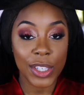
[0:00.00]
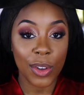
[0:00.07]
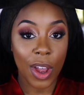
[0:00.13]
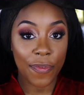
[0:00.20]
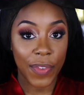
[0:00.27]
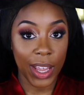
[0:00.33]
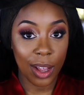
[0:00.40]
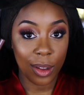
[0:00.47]
So
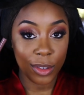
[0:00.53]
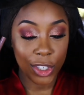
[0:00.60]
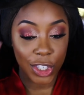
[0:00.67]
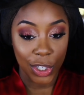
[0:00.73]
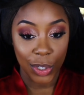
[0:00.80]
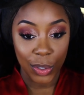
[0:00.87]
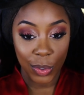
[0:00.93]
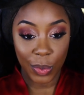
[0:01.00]
I found
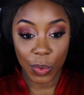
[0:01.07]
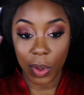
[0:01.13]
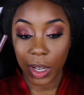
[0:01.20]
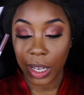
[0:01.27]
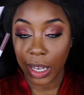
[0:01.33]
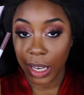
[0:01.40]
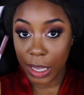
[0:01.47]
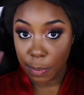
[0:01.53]
two
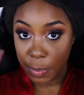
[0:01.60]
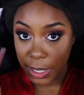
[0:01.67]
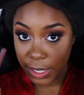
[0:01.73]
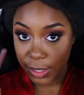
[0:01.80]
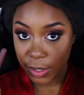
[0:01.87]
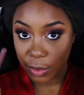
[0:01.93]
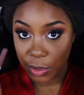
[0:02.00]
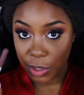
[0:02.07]
lip
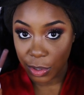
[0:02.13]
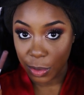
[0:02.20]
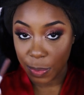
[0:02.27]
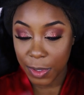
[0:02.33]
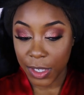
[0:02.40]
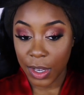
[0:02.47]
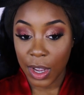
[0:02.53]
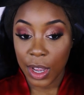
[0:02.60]
pencil
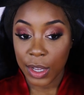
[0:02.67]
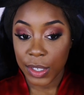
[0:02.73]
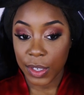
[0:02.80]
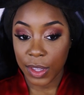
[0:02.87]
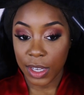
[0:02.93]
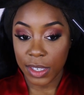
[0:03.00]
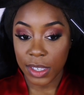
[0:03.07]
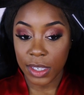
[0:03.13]
dupes. So
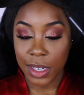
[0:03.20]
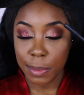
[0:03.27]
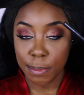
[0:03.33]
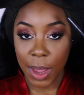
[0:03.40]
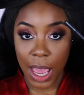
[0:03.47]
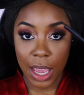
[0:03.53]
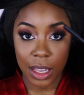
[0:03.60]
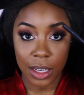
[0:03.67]
this is the
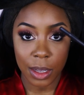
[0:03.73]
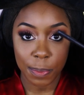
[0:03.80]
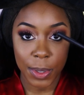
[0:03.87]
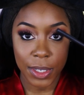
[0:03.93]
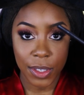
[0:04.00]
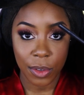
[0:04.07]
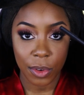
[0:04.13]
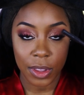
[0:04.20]
MAC lip
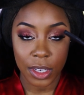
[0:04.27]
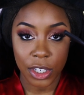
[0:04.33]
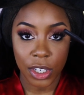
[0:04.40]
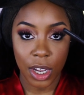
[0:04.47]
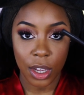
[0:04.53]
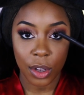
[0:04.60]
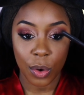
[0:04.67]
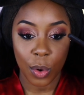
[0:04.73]
pencil in the
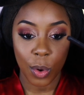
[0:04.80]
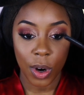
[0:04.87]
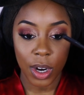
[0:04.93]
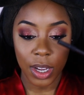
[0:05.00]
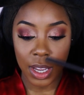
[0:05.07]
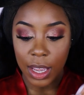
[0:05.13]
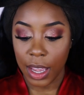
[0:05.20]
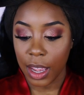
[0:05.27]
shade
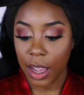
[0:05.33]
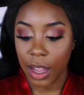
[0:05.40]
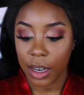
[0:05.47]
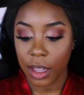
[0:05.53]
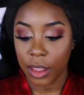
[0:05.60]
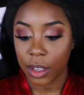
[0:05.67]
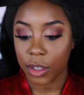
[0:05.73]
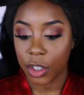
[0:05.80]
Cork
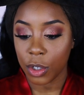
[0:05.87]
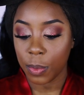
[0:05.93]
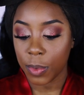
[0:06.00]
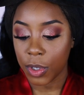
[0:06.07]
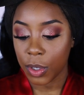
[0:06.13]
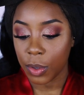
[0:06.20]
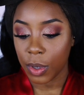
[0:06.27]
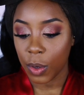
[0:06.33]
and the dupe
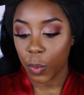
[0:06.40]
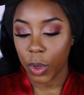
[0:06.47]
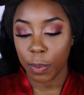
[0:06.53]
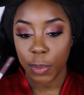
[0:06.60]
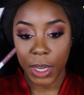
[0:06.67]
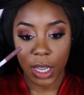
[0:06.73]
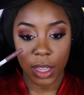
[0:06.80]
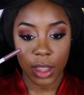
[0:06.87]
to it
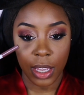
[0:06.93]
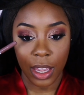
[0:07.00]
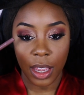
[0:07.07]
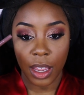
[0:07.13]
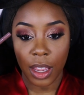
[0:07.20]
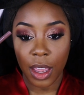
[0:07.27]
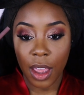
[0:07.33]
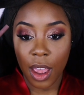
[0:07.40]
would be
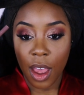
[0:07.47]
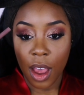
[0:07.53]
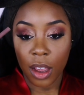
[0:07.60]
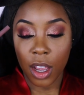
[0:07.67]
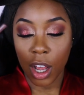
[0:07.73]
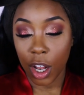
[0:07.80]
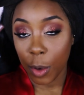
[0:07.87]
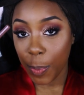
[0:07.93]
the
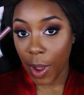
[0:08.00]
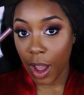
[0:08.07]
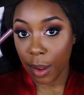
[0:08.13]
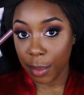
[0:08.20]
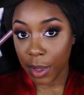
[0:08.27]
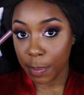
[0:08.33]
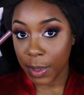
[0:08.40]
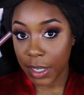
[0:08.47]

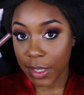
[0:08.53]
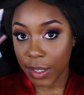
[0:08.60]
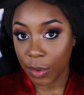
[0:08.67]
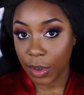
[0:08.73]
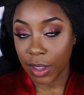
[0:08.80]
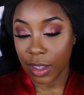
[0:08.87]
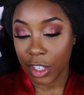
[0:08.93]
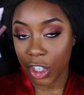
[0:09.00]
ColourPop lip
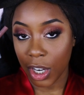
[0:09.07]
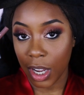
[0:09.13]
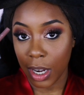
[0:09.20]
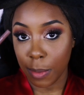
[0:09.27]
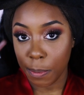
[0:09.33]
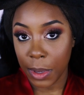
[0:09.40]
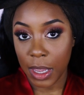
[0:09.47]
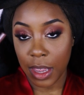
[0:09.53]
pencil in the
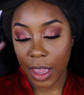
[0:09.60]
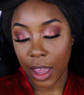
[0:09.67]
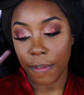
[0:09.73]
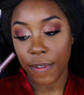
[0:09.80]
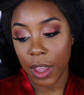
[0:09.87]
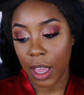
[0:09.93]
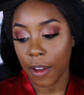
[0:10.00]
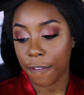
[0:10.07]
shade
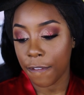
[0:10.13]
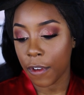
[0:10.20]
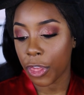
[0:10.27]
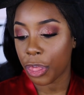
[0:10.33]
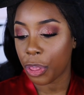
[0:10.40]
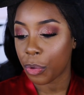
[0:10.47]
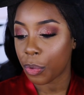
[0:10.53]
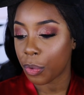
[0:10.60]

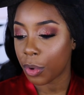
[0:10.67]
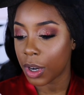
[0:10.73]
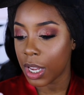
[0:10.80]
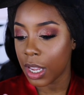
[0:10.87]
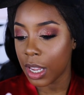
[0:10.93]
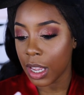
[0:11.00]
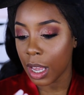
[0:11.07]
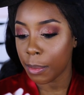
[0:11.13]

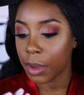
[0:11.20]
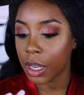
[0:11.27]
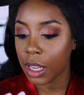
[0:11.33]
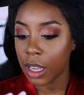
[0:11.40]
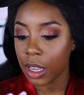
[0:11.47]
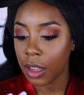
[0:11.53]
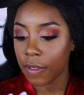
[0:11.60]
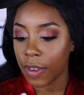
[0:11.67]
BFF3, I
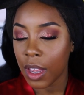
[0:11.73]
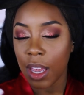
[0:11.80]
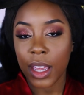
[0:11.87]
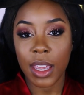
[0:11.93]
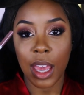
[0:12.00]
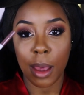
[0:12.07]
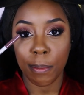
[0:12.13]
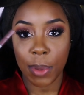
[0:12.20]
believe.
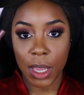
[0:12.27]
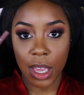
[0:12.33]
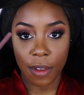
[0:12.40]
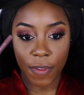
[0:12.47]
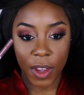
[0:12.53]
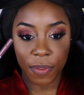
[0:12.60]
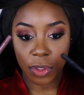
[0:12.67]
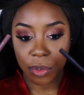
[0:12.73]
Yeah,
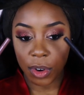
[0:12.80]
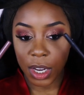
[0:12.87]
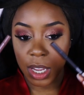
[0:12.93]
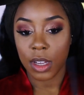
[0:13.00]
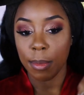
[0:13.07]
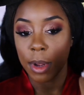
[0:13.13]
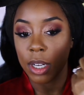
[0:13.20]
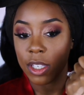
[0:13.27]

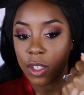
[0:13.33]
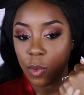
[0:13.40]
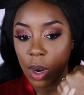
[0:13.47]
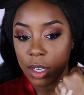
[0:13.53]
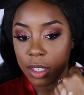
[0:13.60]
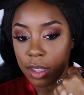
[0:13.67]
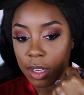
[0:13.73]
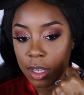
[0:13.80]
BFF3. I'm gonna
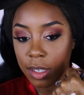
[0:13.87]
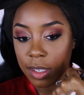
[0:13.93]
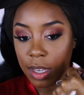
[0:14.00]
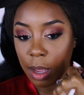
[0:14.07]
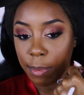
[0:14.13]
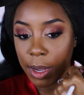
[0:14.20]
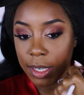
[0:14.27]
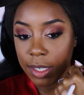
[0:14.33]
swatch these
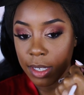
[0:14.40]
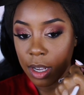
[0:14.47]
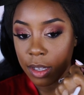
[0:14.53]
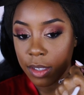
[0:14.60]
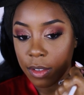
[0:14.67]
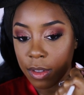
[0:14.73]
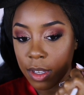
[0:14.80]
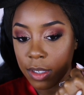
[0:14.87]
side by
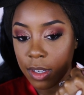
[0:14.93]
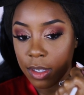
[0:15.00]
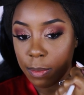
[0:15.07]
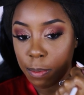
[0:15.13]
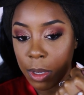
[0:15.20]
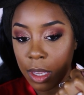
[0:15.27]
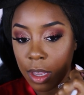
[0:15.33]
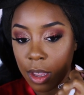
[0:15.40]
side. So this is
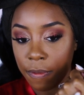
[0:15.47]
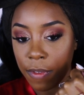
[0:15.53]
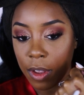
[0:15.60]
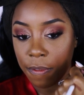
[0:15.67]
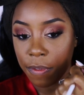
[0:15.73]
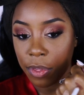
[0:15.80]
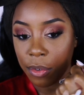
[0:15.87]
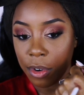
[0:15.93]

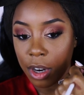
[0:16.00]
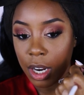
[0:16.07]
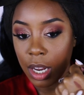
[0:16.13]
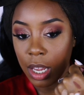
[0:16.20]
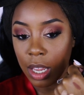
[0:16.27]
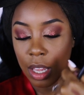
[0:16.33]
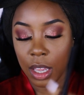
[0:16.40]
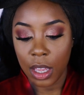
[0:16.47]

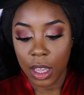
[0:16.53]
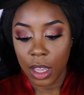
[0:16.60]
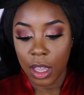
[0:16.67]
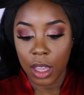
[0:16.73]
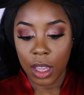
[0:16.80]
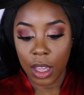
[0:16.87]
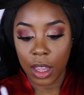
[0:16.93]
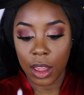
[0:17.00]
BFF3
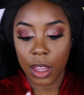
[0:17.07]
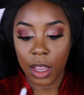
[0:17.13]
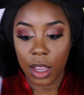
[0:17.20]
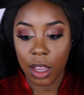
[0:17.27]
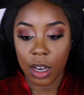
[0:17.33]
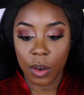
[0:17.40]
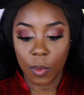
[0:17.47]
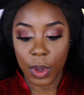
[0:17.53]
and
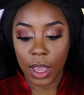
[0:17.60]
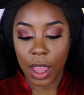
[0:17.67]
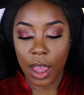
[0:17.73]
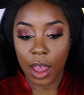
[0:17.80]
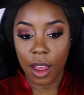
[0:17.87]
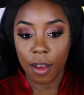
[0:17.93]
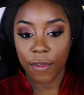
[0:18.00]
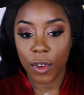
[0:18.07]
then we
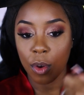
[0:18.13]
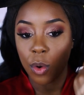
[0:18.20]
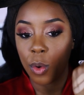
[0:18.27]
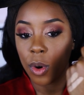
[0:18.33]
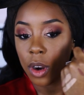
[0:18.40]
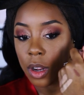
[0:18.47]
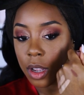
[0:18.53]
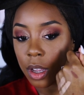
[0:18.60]
have
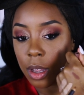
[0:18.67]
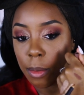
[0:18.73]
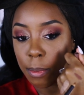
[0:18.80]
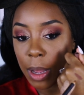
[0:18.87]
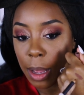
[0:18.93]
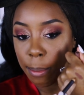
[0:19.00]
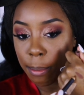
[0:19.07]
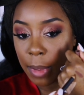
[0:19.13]
Cork
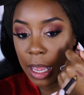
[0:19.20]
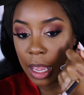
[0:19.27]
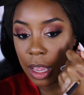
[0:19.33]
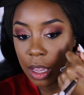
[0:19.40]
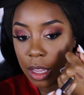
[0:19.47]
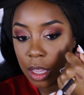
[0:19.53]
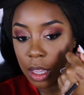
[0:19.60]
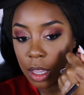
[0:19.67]
by
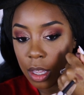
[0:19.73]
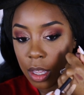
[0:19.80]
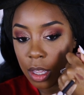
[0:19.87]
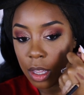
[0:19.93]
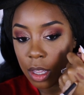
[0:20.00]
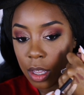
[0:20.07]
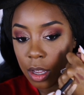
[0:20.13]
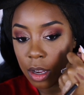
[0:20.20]
MAC
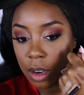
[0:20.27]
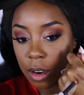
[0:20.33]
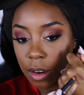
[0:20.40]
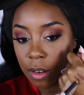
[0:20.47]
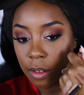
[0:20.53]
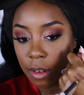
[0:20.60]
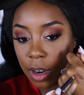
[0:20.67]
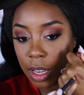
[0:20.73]

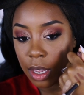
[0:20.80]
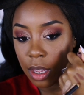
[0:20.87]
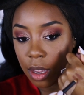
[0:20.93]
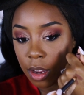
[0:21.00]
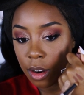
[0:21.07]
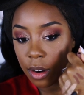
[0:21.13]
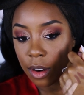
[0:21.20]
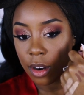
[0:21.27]
right
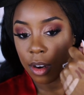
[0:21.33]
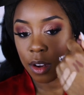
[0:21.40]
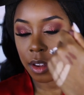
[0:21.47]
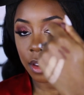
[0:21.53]
here.